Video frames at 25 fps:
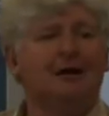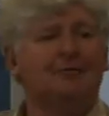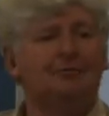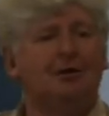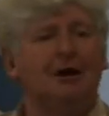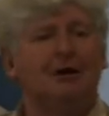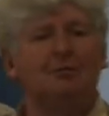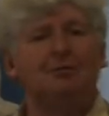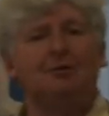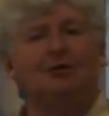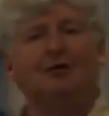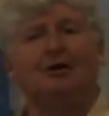
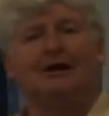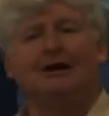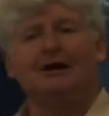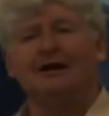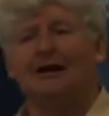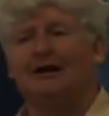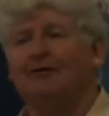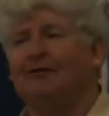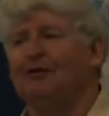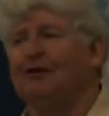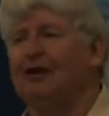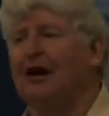people could
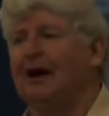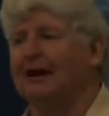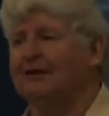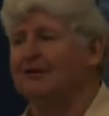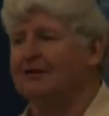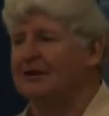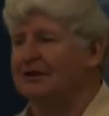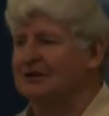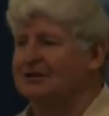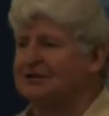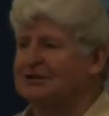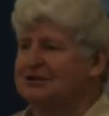live like
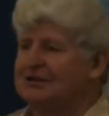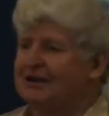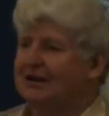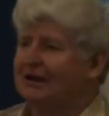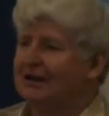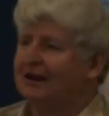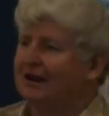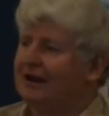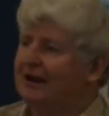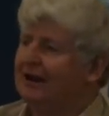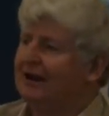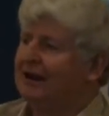this.
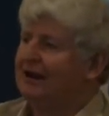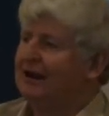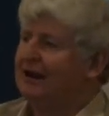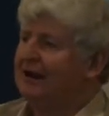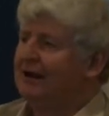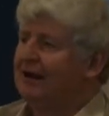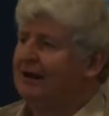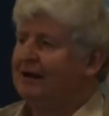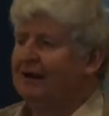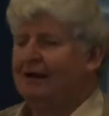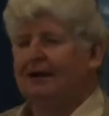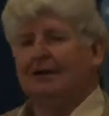
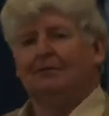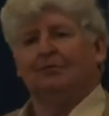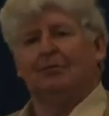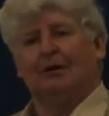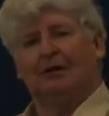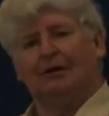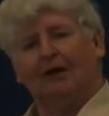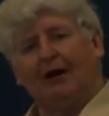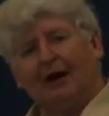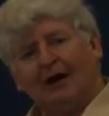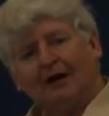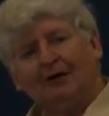
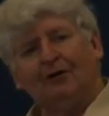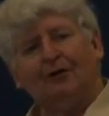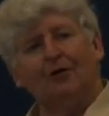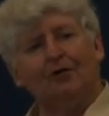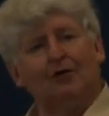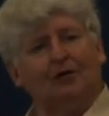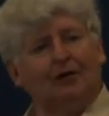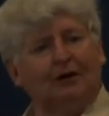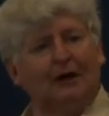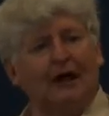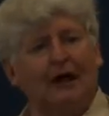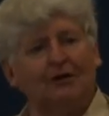But like in all
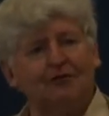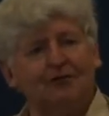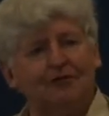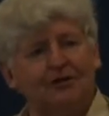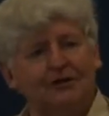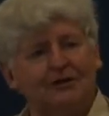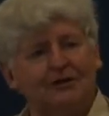good country